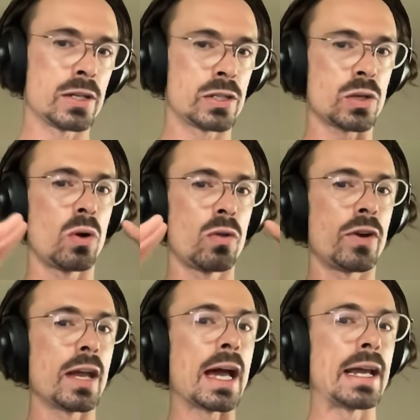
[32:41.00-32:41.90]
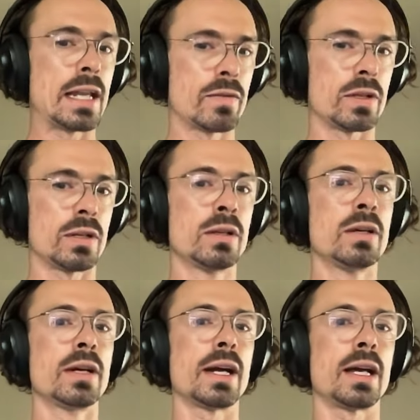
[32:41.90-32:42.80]
is all very high level,
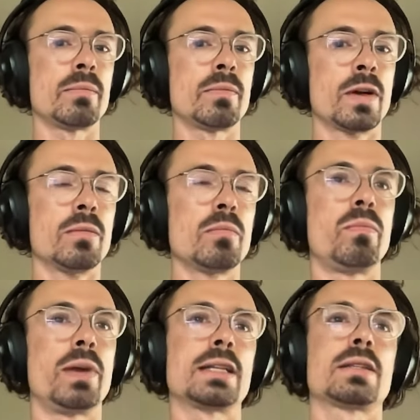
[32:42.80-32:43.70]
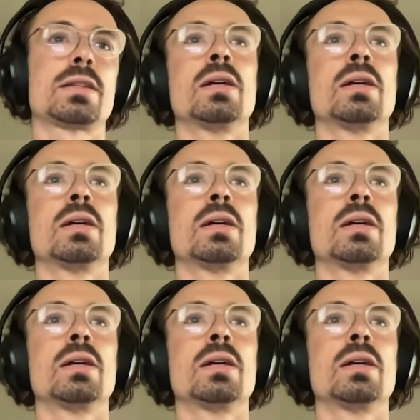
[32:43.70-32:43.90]
but